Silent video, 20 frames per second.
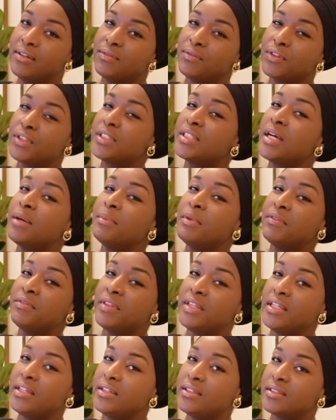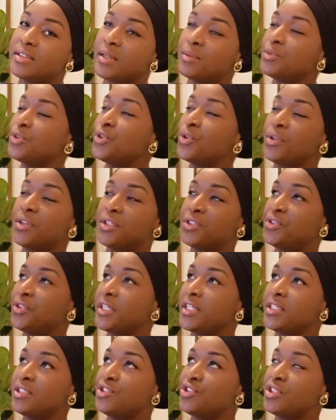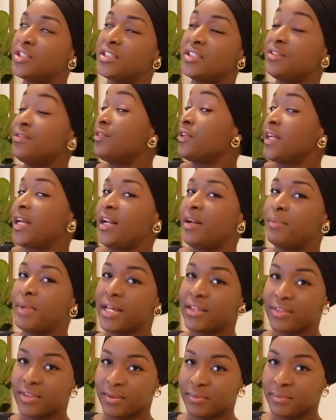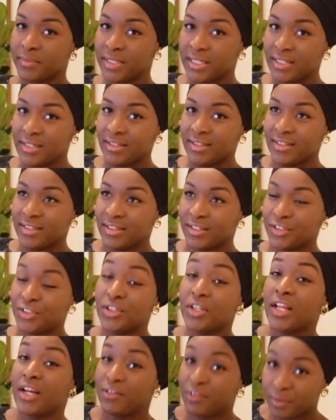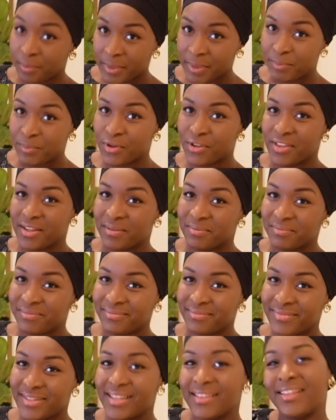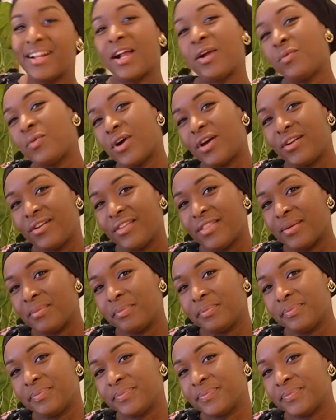For some of these, I'm sure the trick is just to forget about them until I remember them, and then I water them.